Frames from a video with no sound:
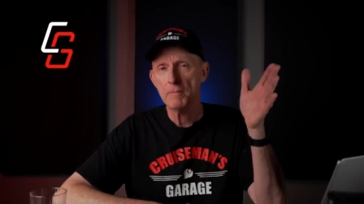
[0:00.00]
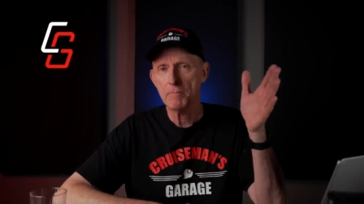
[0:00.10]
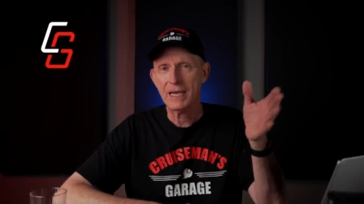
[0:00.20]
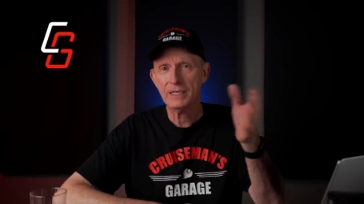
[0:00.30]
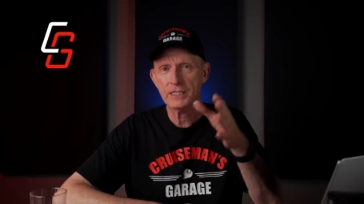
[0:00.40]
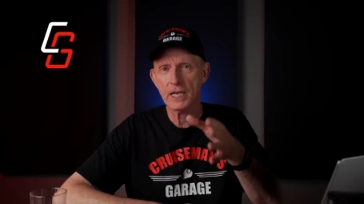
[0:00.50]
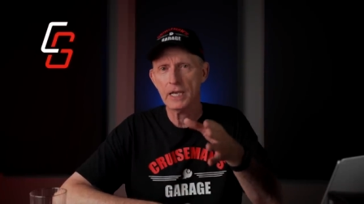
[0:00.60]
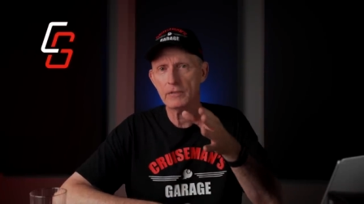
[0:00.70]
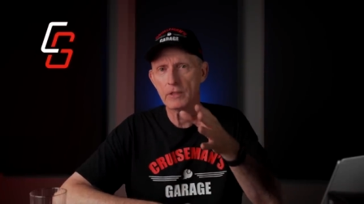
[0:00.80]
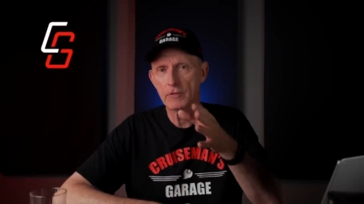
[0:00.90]

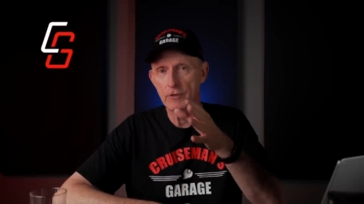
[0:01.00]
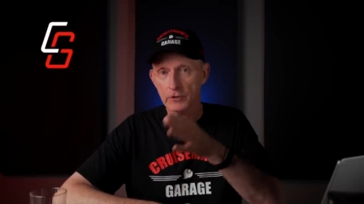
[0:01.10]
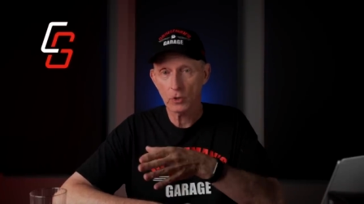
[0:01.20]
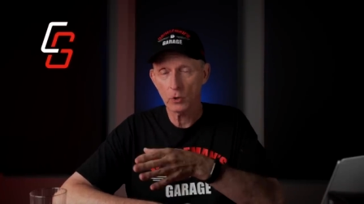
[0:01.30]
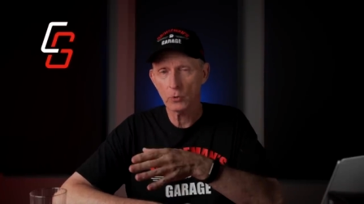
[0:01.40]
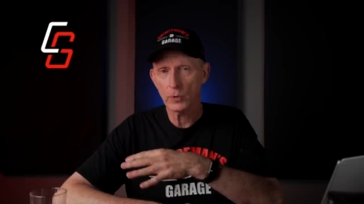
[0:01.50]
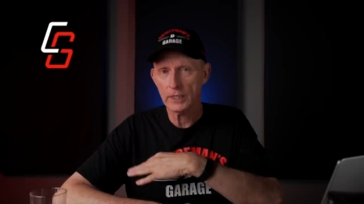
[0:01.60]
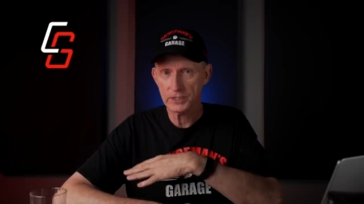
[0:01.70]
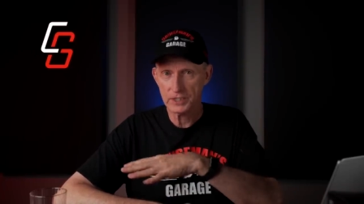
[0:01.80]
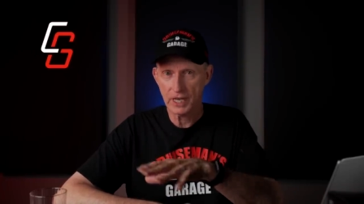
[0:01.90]
maintain their
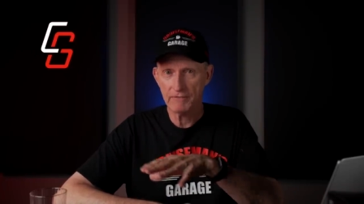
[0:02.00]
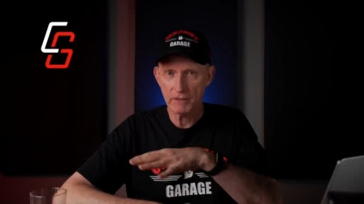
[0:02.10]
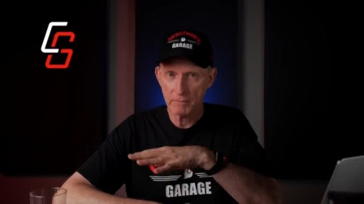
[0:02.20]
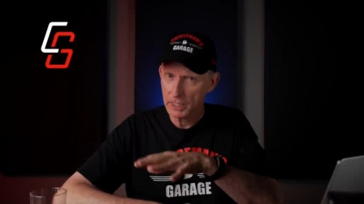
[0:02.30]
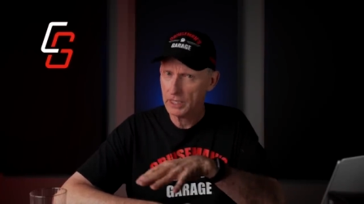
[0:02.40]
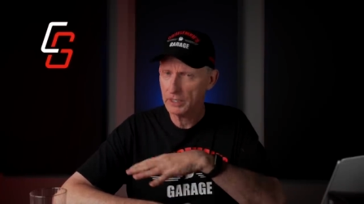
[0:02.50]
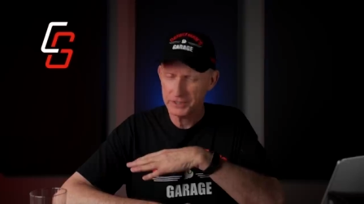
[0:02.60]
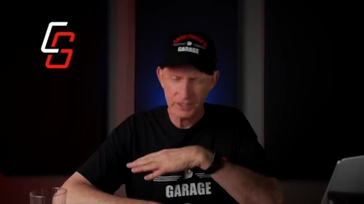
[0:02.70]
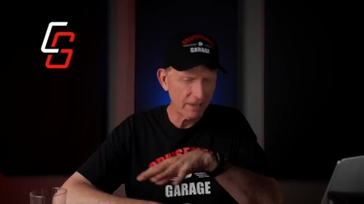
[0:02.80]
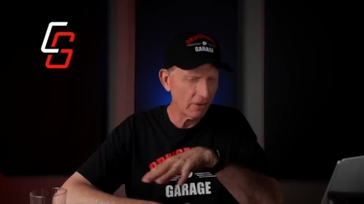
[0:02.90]
Goldwing, save the money,
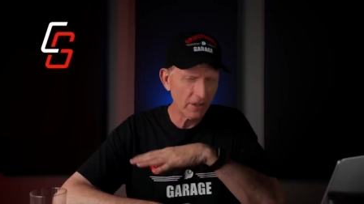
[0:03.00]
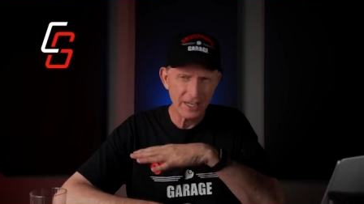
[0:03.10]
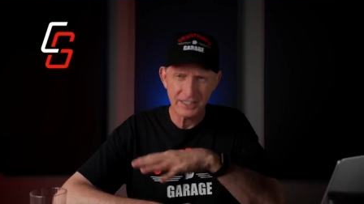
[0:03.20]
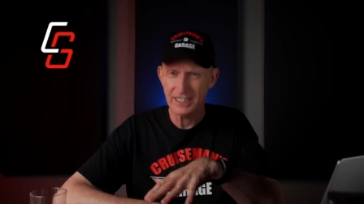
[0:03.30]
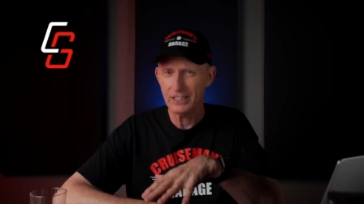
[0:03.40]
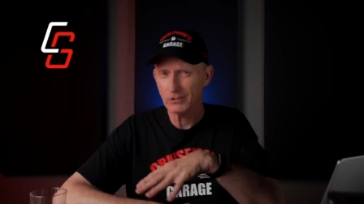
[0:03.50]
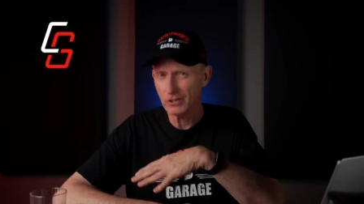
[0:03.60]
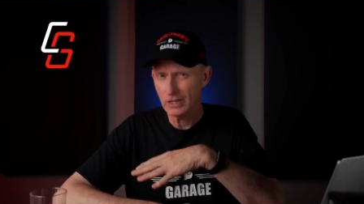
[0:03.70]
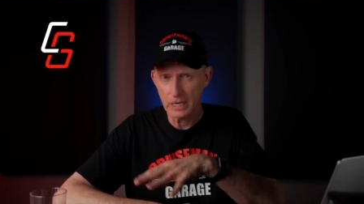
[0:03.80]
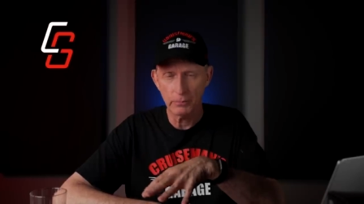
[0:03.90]
save all that dealer
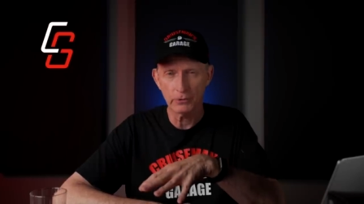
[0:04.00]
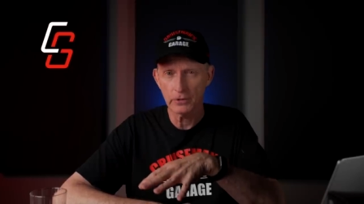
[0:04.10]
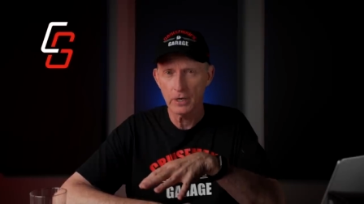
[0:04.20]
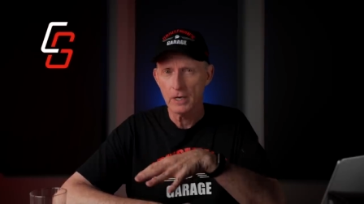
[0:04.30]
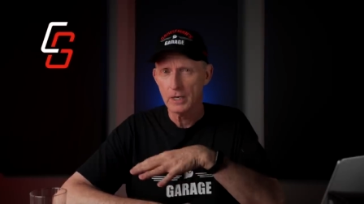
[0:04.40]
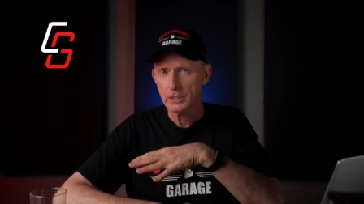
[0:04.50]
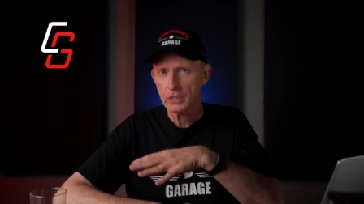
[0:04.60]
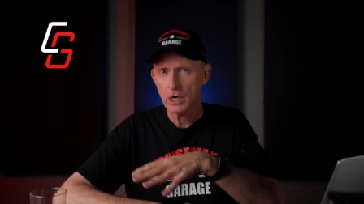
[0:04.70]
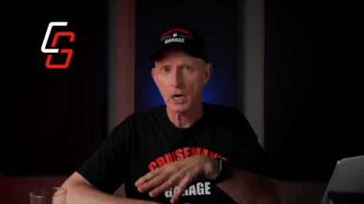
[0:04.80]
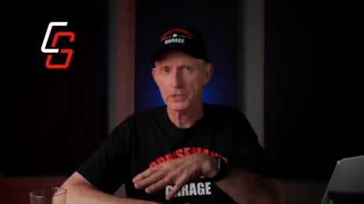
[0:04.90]
labor
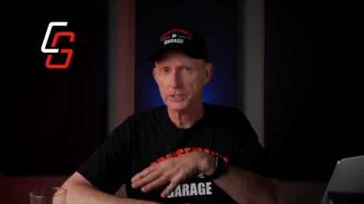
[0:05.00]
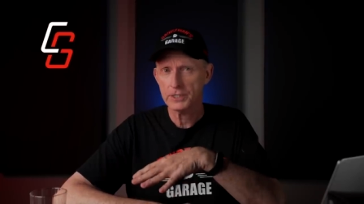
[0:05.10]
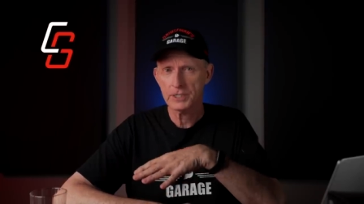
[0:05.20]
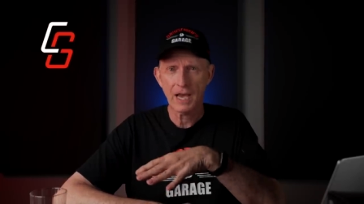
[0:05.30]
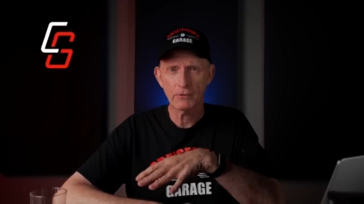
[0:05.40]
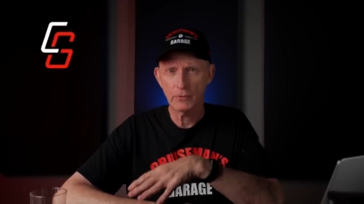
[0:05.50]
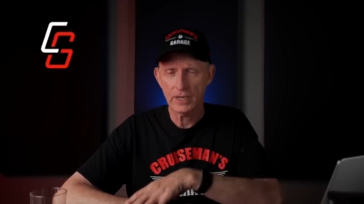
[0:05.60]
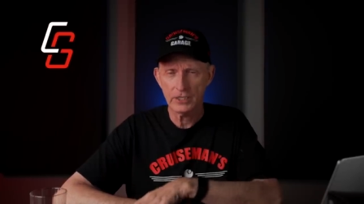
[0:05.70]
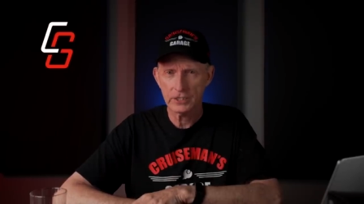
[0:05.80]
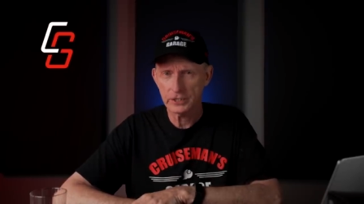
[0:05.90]
cost. It's
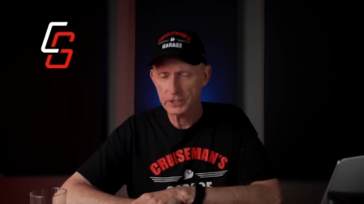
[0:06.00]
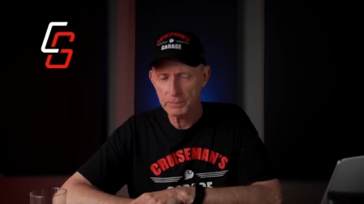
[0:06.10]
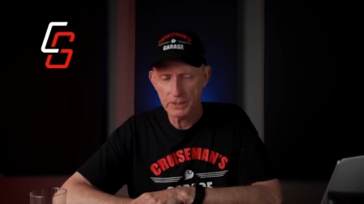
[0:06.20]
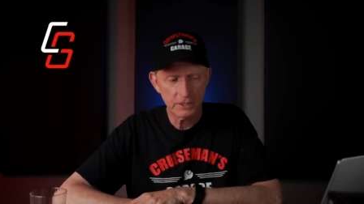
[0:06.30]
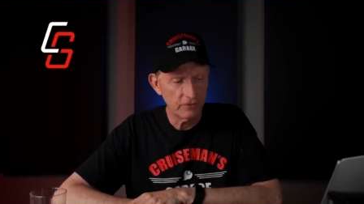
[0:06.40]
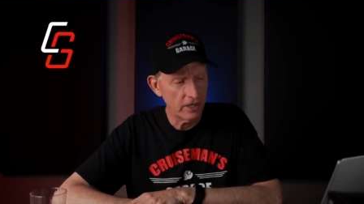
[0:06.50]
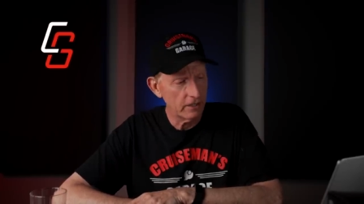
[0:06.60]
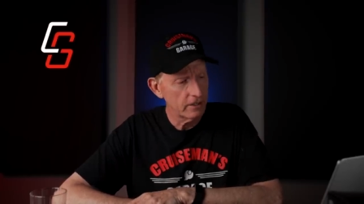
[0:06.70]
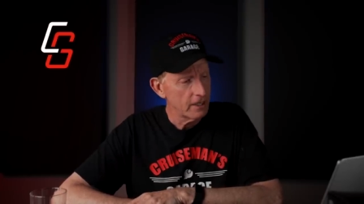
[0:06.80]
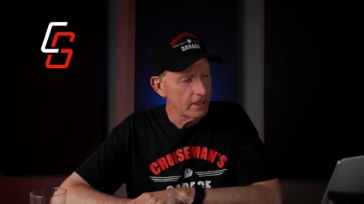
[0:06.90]
outrageously expensive now.